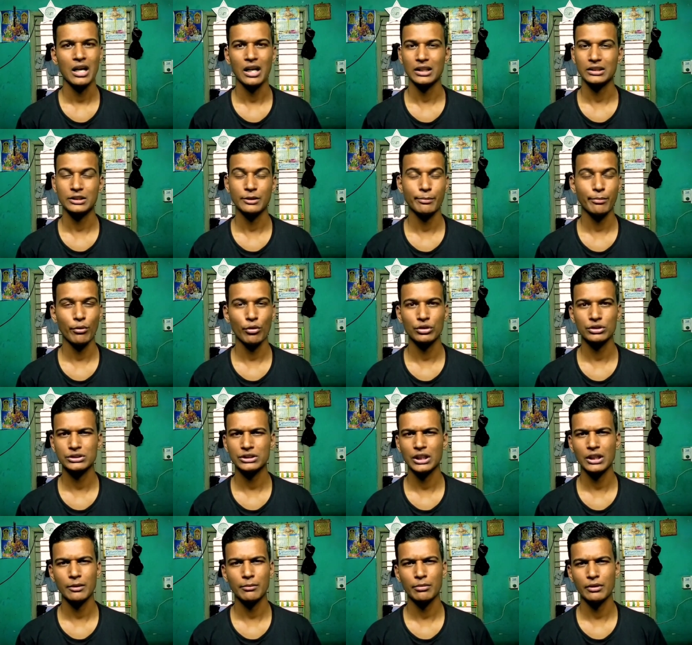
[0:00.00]
like the
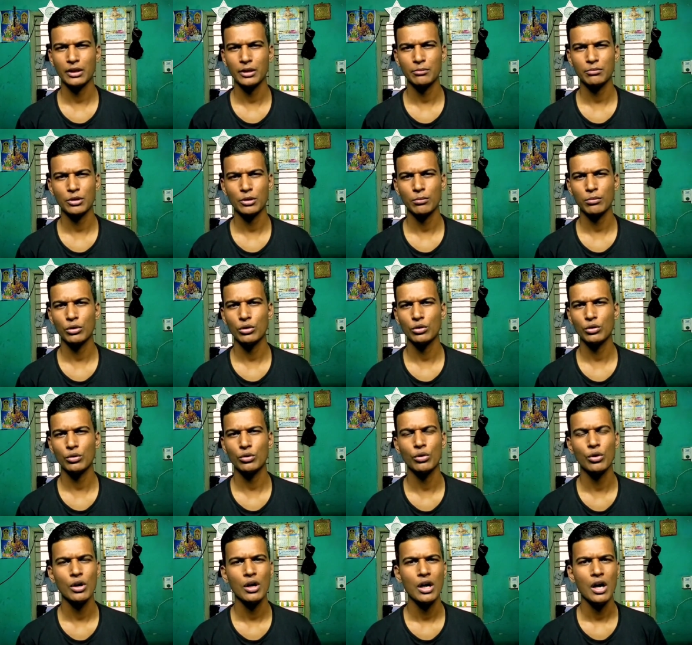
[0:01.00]
Porsche, B M
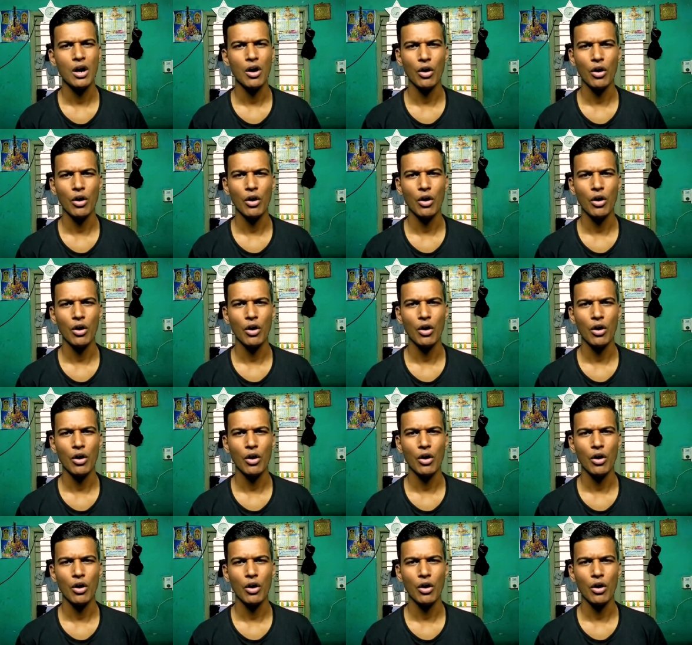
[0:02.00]
W,